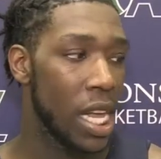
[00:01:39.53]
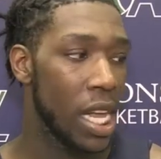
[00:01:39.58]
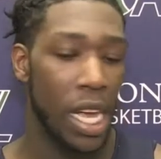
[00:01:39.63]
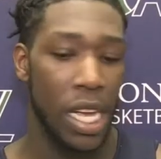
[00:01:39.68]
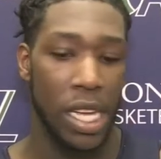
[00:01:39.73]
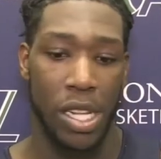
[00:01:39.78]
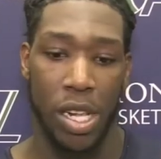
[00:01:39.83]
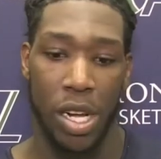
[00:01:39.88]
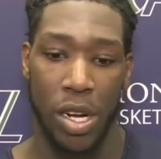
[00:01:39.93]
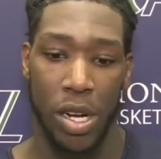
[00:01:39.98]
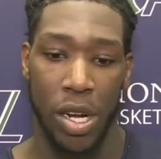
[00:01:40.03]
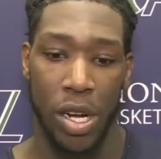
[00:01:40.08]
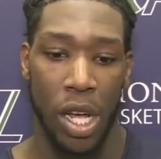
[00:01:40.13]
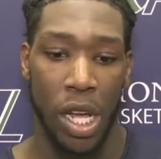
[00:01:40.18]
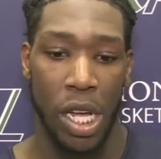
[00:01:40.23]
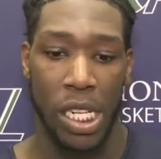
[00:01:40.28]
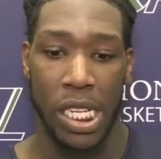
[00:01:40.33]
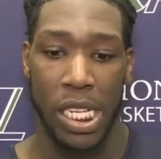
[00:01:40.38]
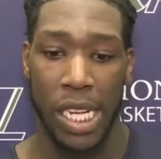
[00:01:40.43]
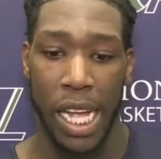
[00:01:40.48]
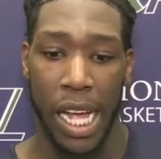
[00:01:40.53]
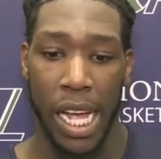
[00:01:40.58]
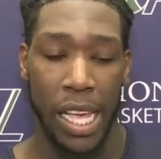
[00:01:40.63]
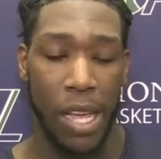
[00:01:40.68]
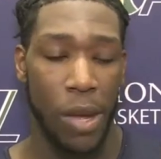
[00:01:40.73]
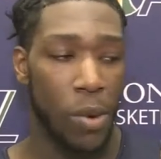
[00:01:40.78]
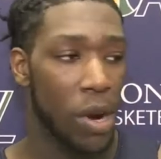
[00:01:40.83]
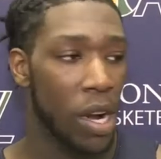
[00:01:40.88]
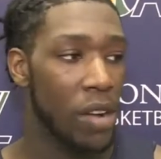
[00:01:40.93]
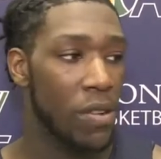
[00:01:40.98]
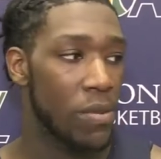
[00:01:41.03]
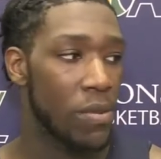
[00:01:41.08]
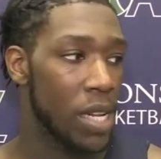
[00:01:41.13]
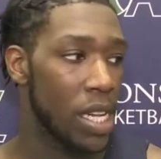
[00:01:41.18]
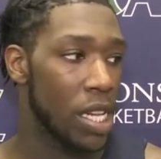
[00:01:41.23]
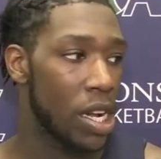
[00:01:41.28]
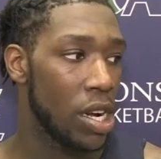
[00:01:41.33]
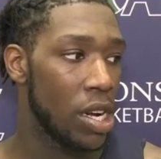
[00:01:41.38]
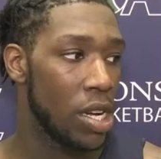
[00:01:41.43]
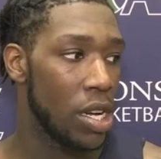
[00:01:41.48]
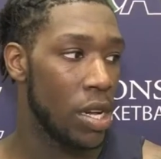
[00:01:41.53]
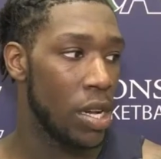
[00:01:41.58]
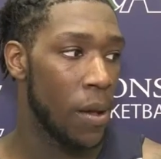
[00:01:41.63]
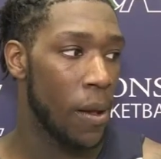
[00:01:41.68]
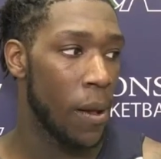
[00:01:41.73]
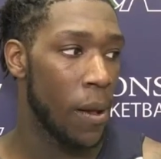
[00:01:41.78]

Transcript: and, you know, just got to keep working from then on.